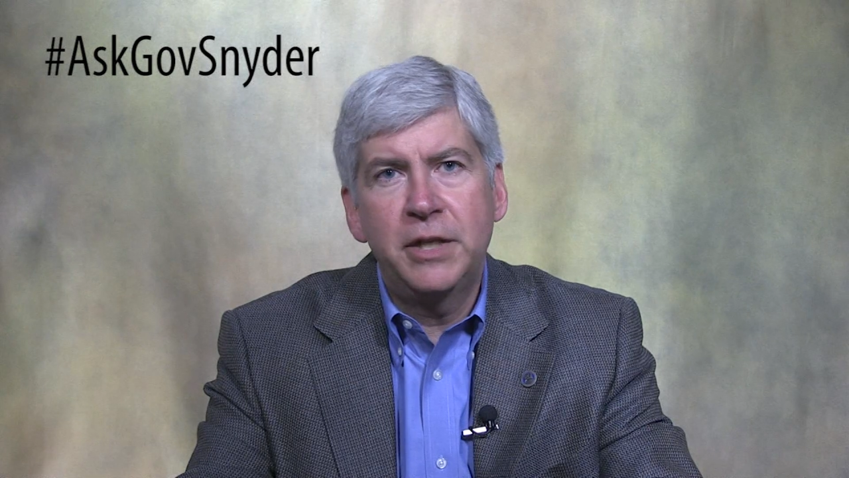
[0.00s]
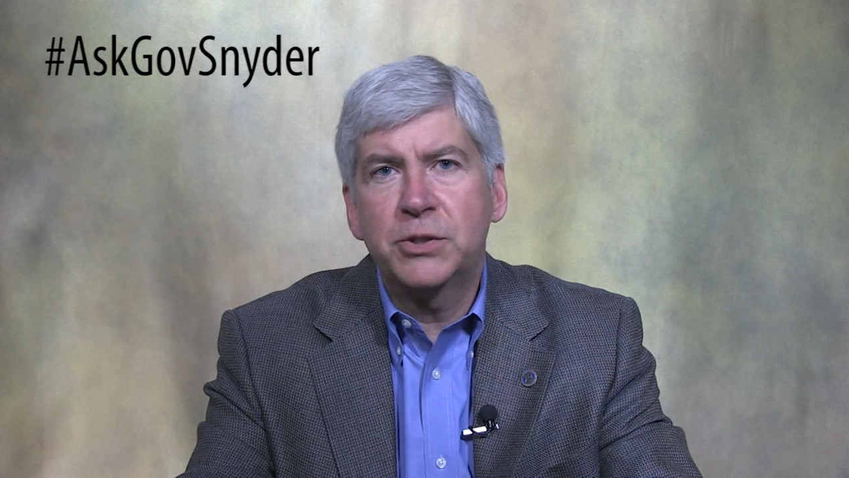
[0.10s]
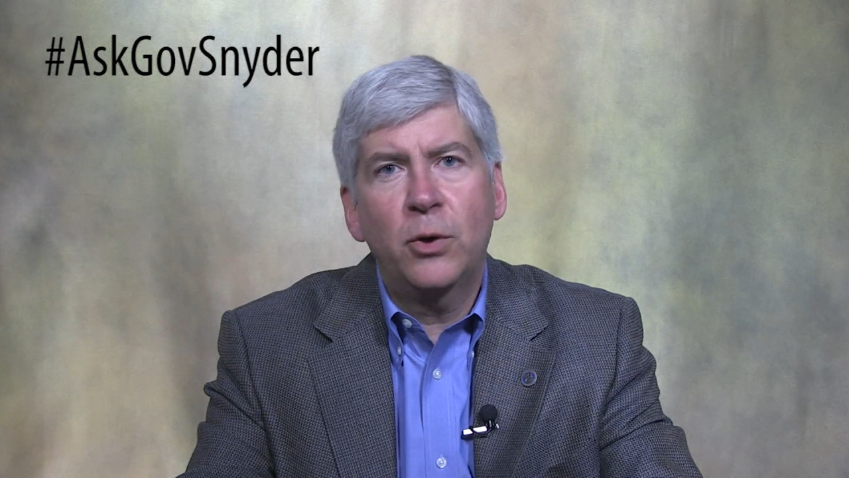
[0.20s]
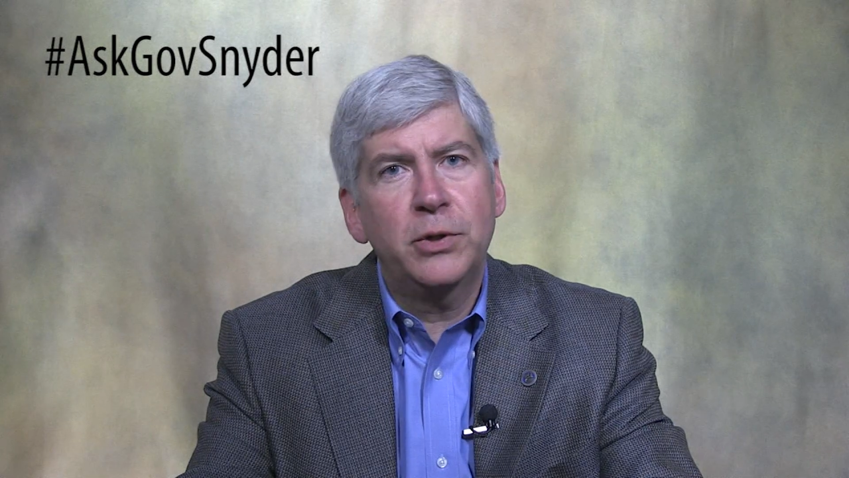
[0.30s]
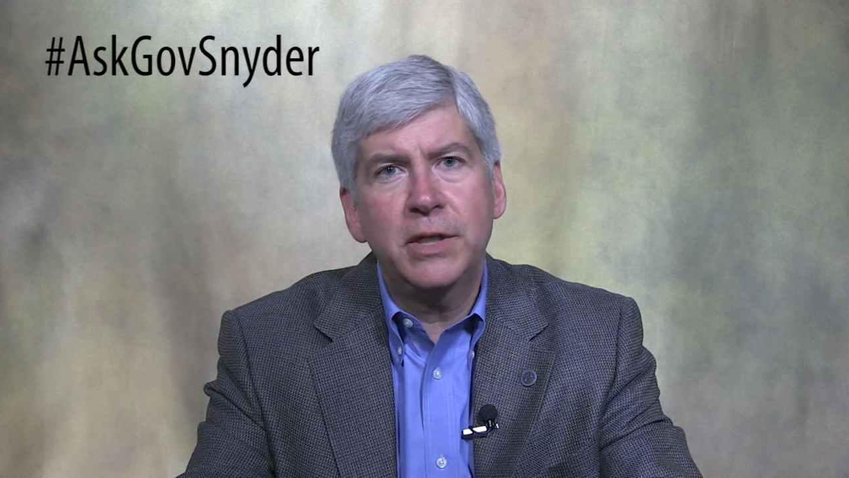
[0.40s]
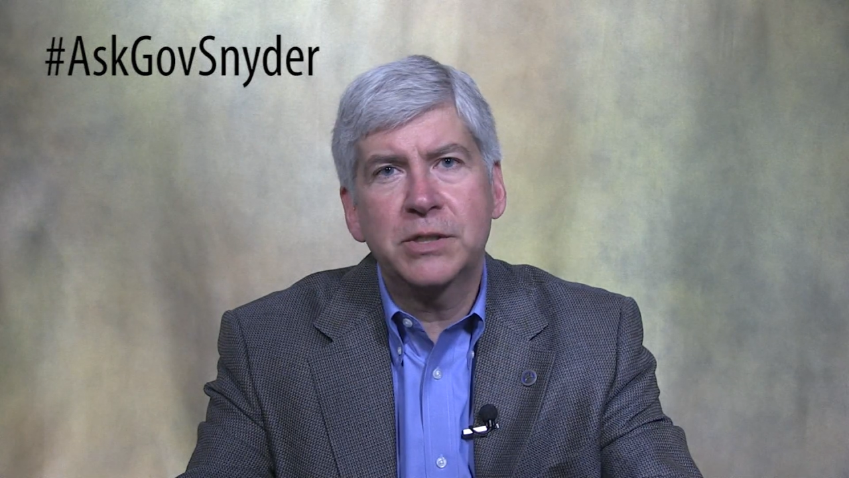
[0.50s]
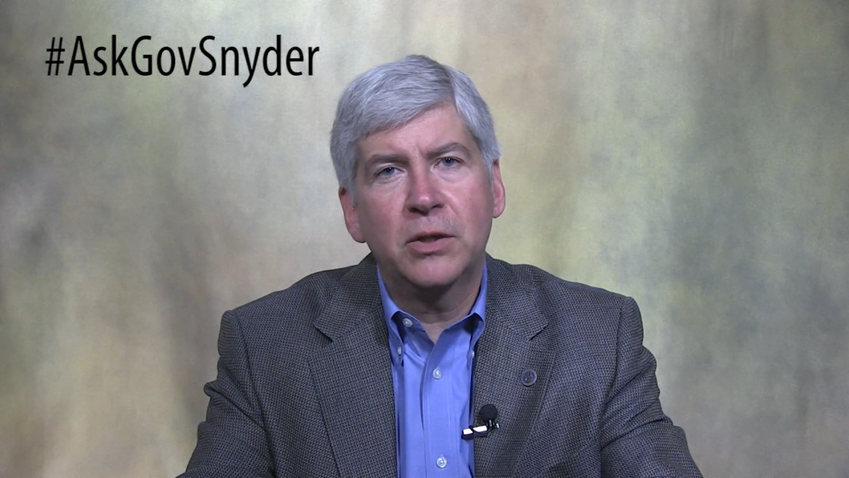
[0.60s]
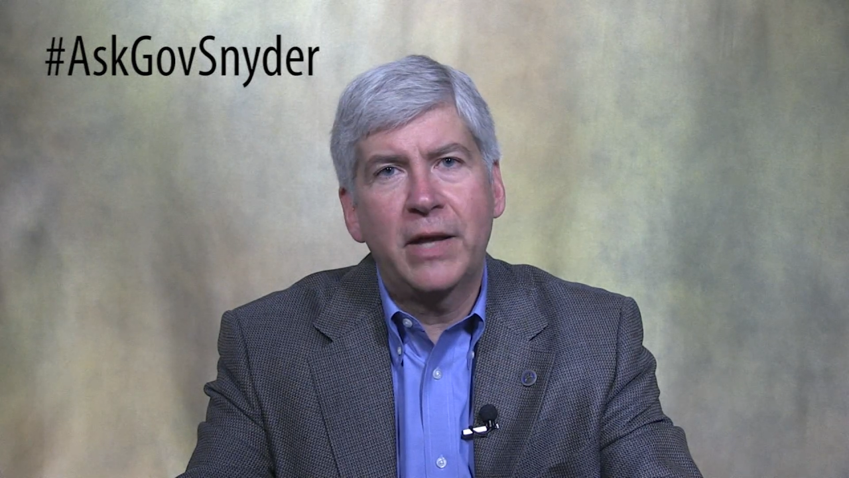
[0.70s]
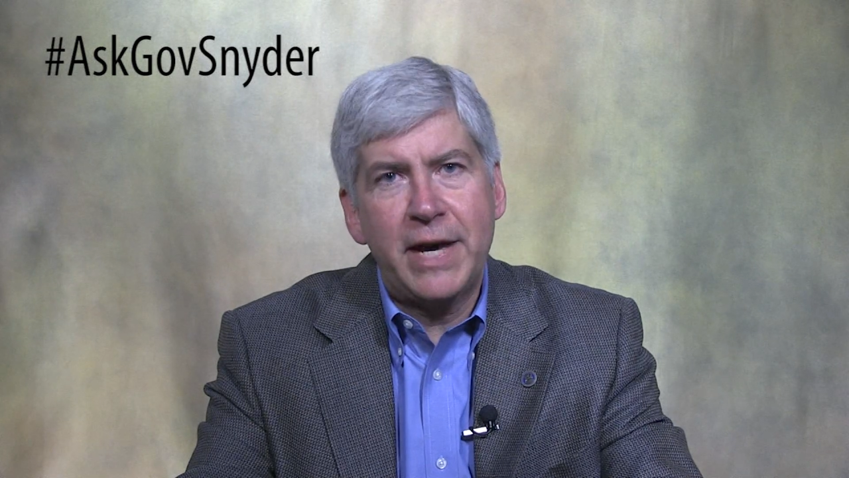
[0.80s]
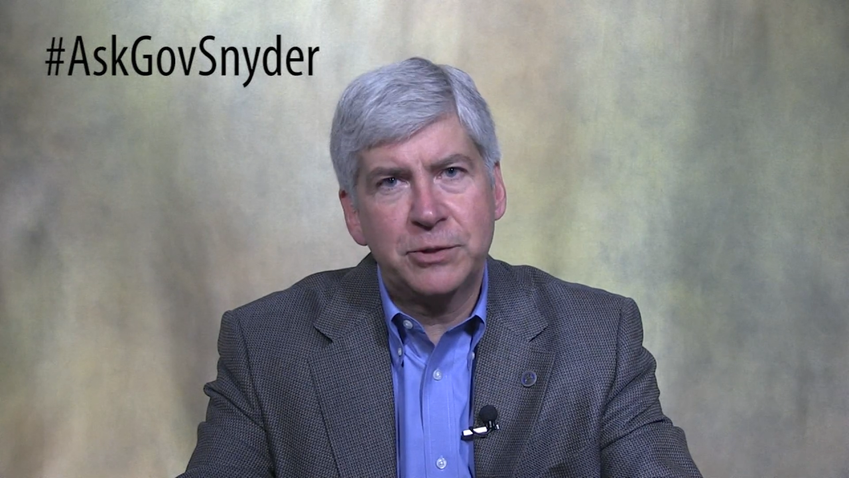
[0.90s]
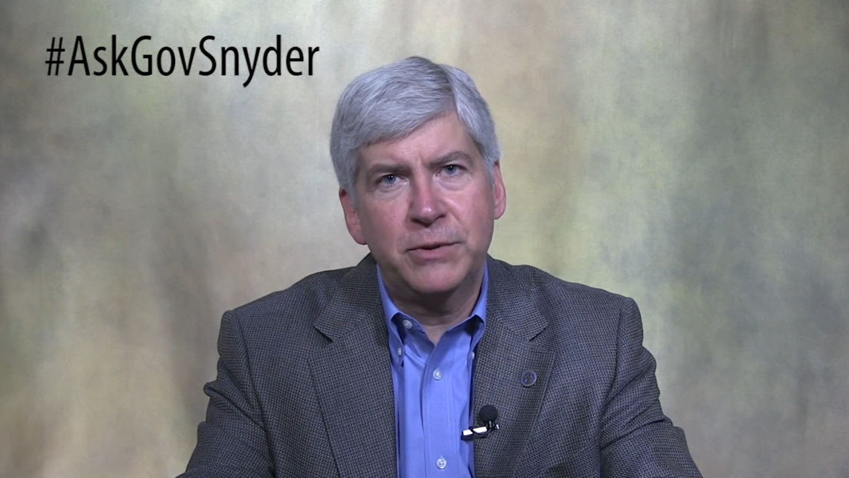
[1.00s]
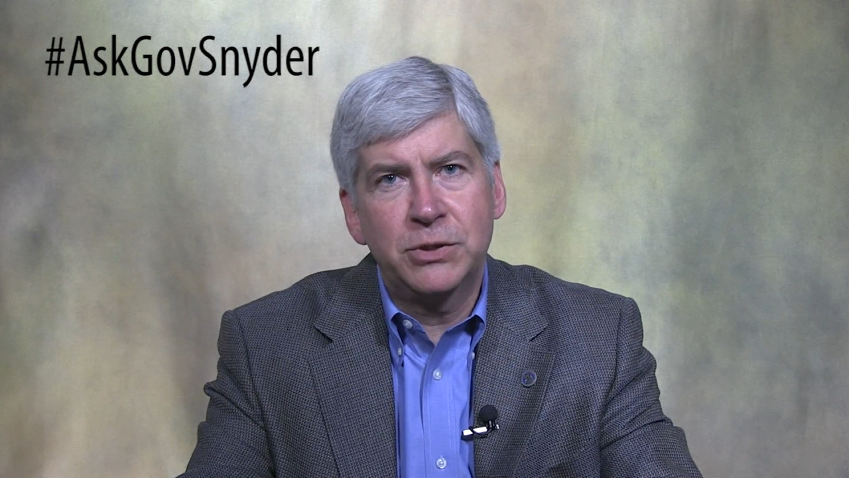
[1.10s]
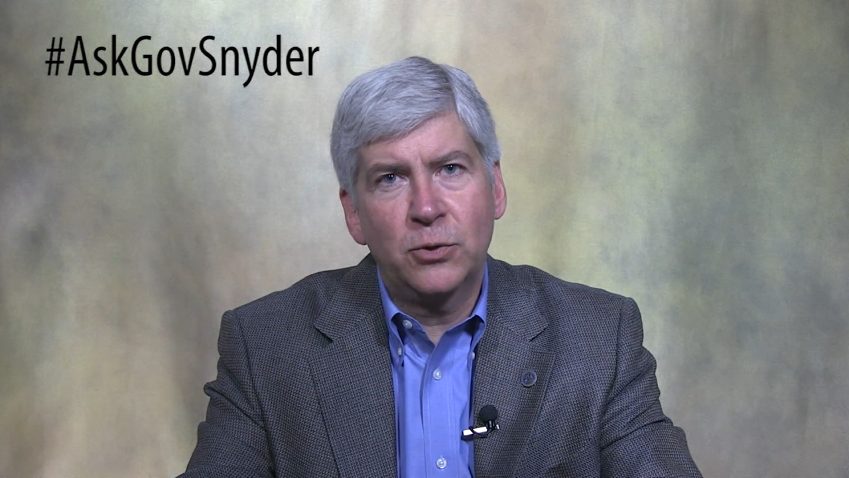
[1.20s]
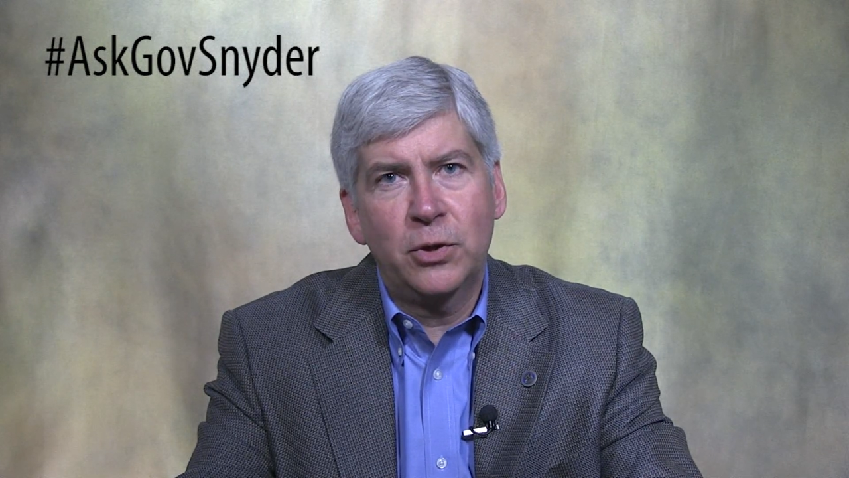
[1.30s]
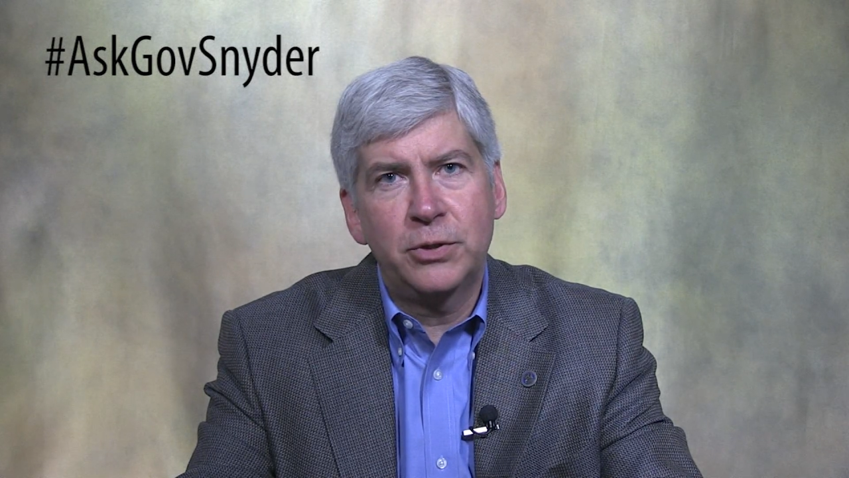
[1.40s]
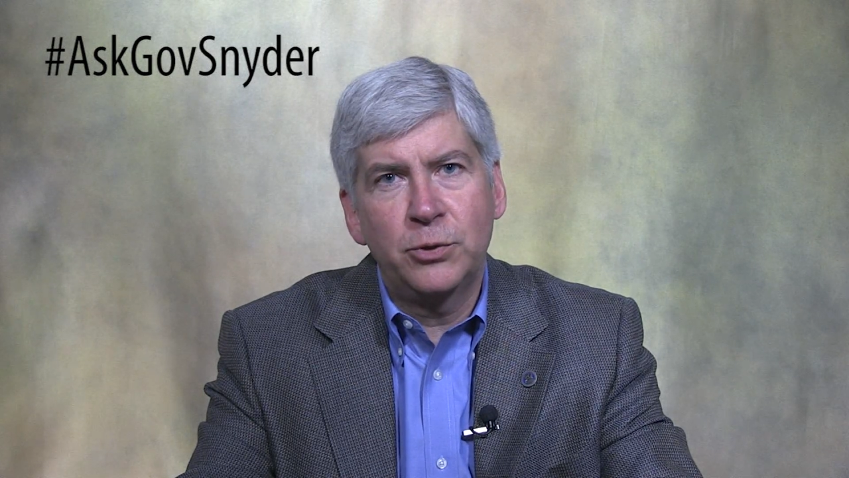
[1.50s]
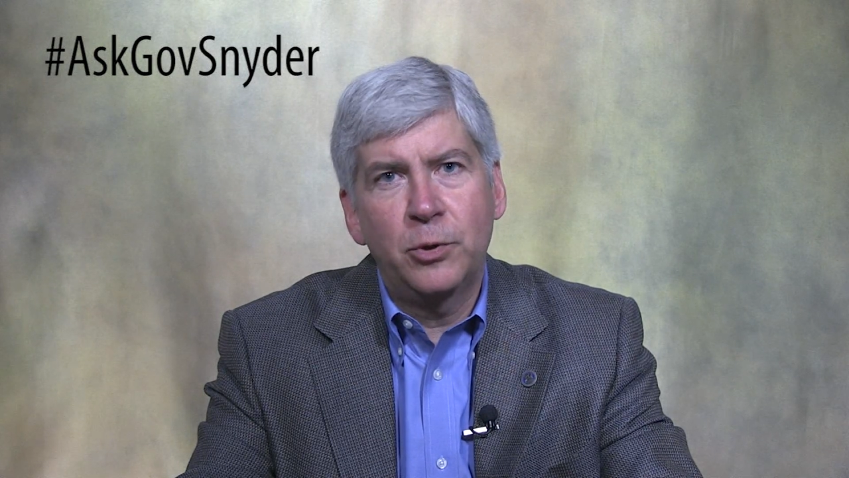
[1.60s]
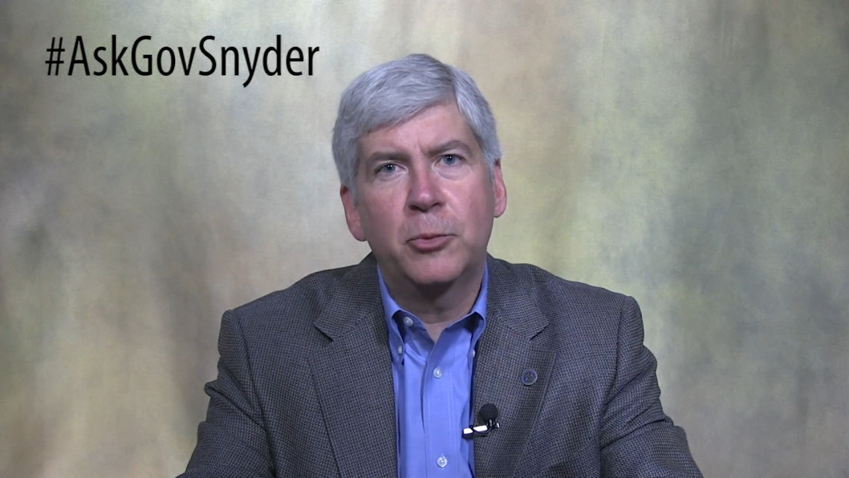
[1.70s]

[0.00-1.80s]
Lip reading: It's only as a last resort do